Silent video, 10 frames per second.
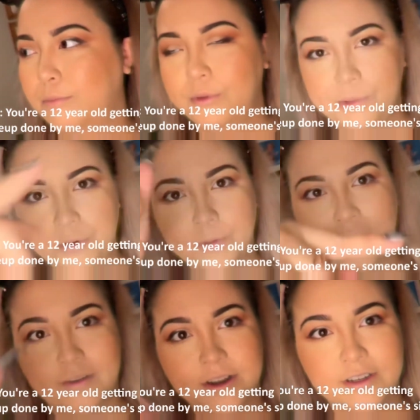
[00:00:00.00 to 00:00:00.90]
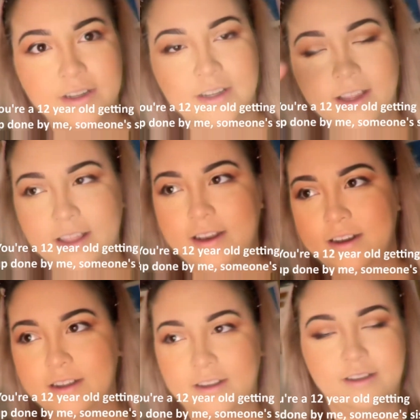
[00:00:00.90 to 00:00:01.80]
boop, boop, boop. I'm gonna, and
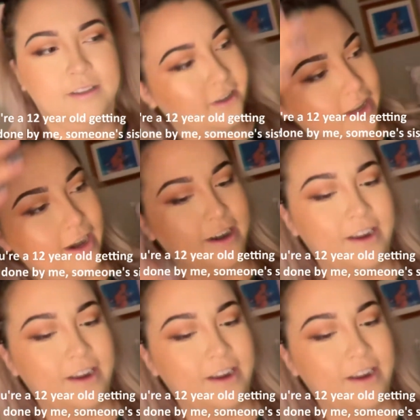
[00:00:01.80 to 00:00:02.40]
then get out of